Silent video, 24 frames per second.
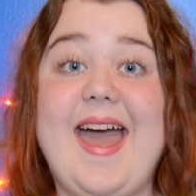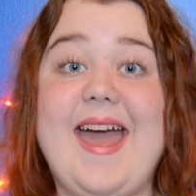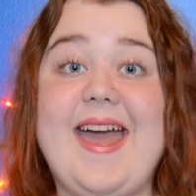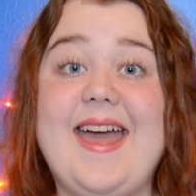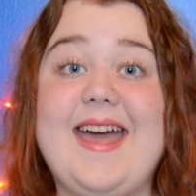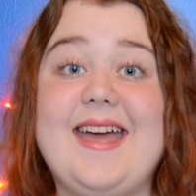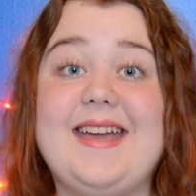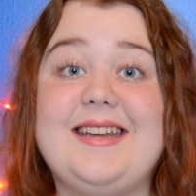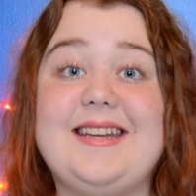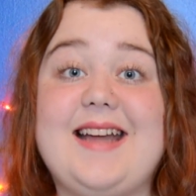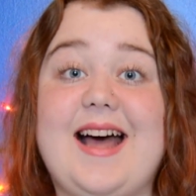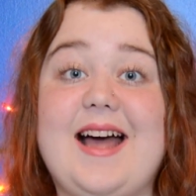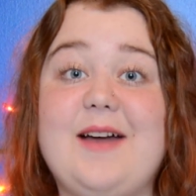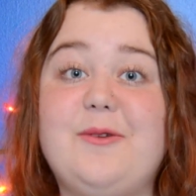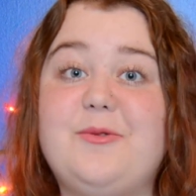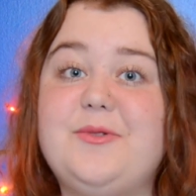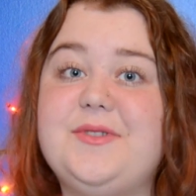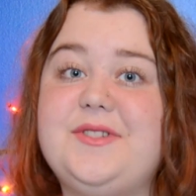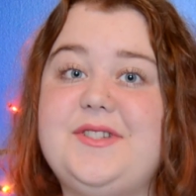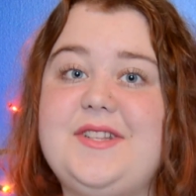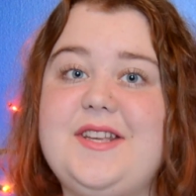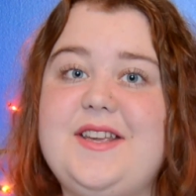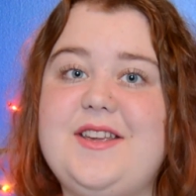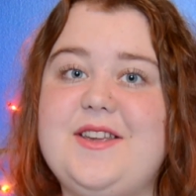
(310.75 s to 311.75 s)
And I will
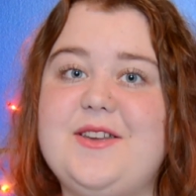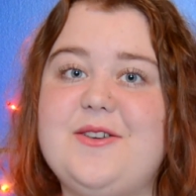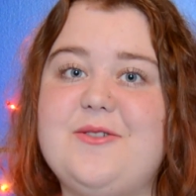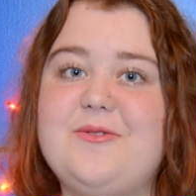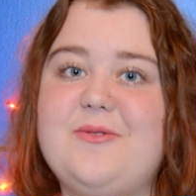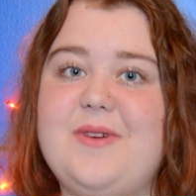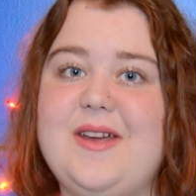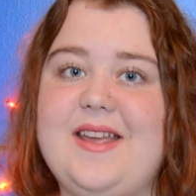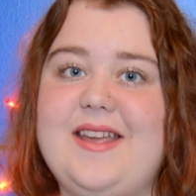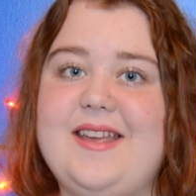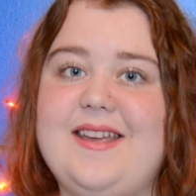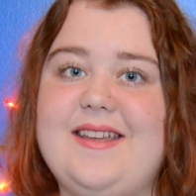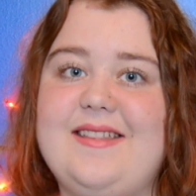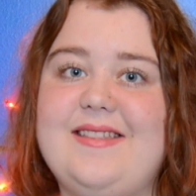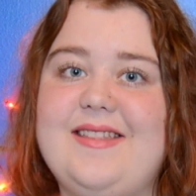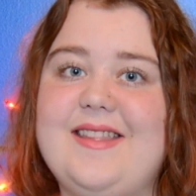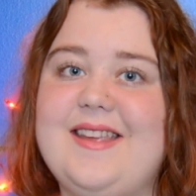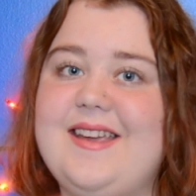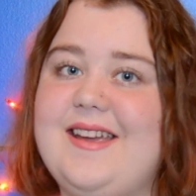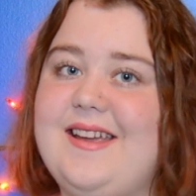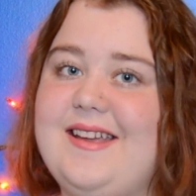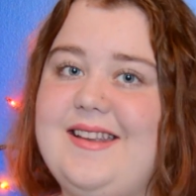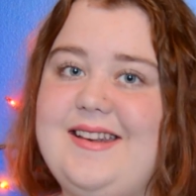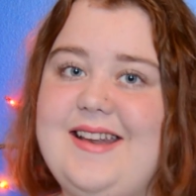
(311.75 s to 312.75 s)
see you in
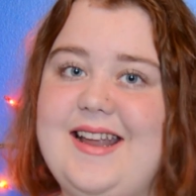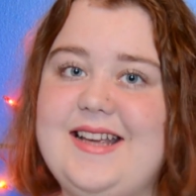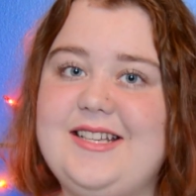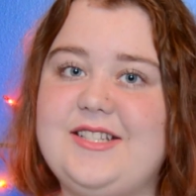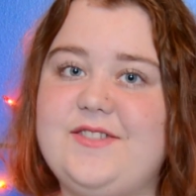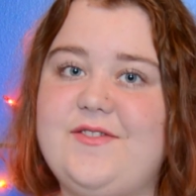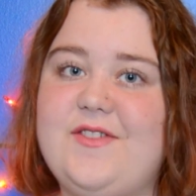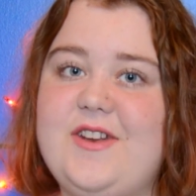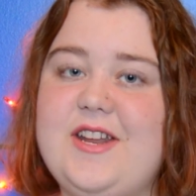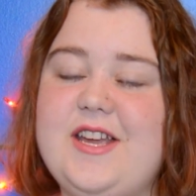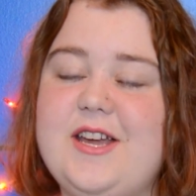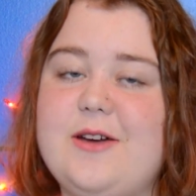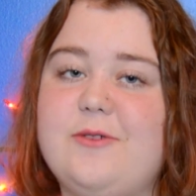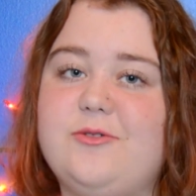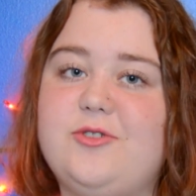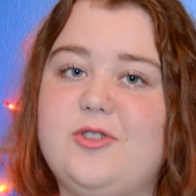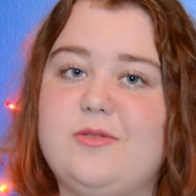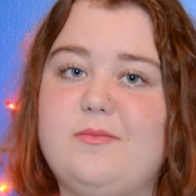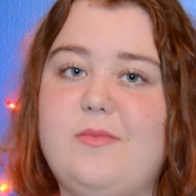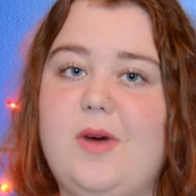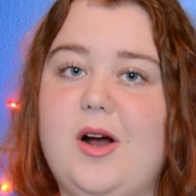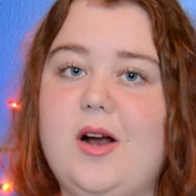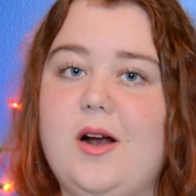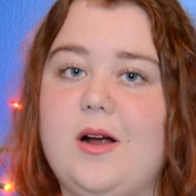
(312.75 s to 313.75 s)
the next video
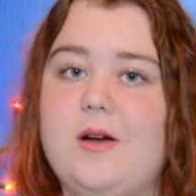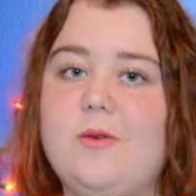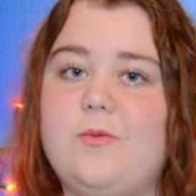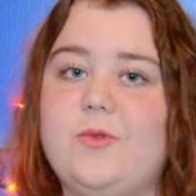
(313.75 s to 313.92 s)
tomorrow,